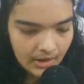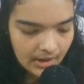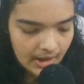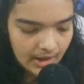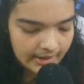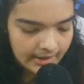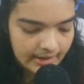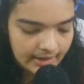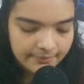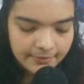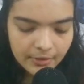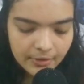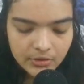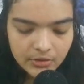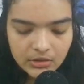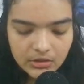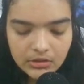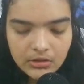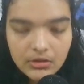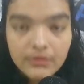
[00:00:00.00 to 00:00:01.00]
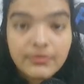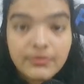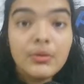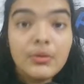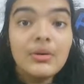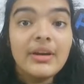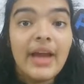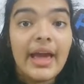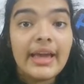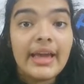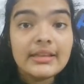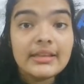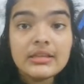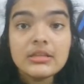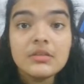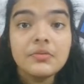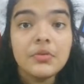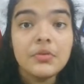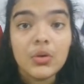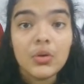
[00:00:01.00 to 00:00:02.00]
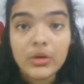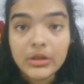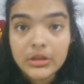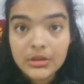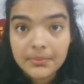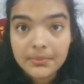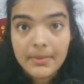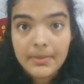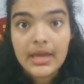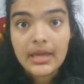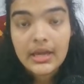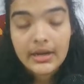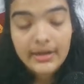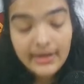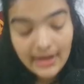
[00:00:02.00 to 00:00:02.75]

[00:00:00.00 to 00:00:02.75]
Again, if you like this, if you're going to make it,